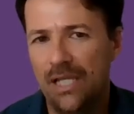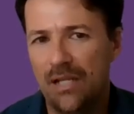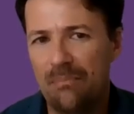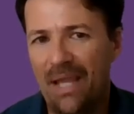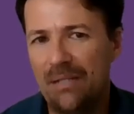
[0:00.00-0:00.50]

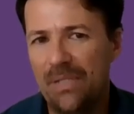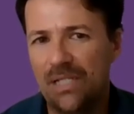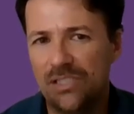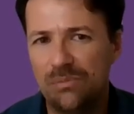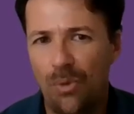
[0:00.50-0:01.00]
It might be a
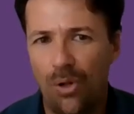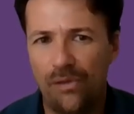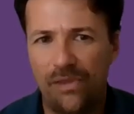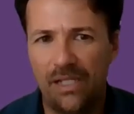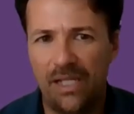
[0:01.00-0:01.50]
small
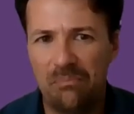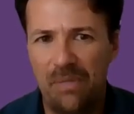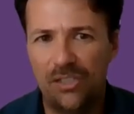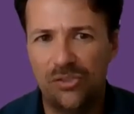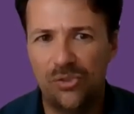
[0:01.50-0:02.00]
thing that
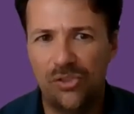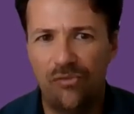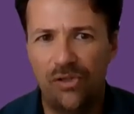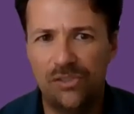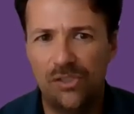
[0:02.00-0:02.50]
makes no
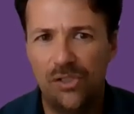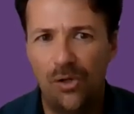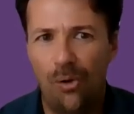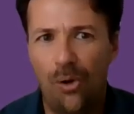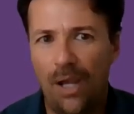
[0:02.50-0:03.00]
difference,
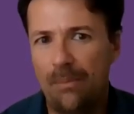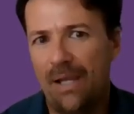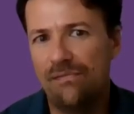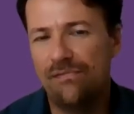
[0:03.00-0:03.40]
Or I might